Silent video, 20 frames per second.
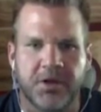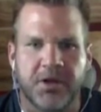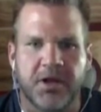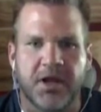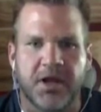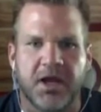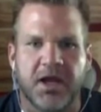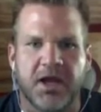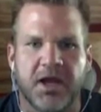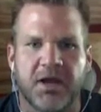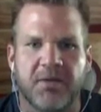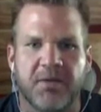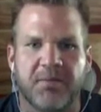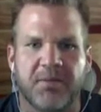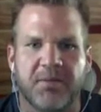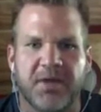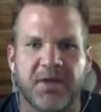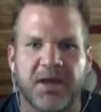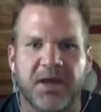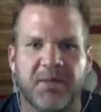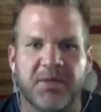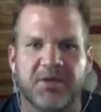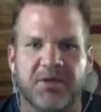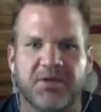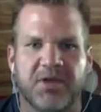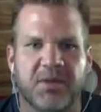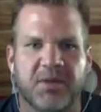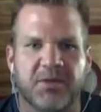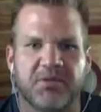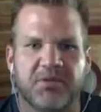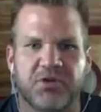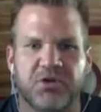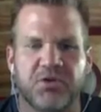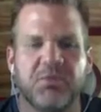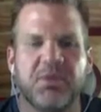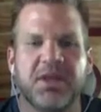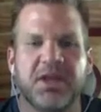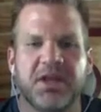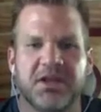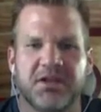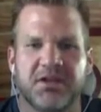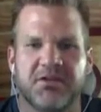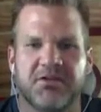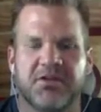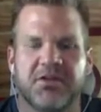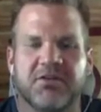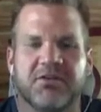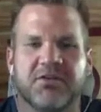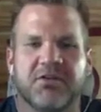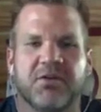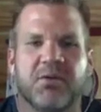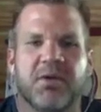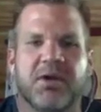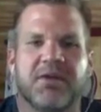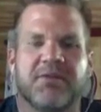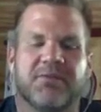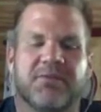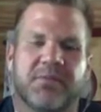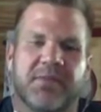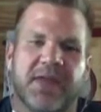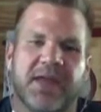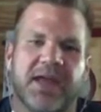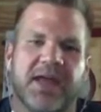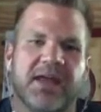I'm a 2-minute decision away from that.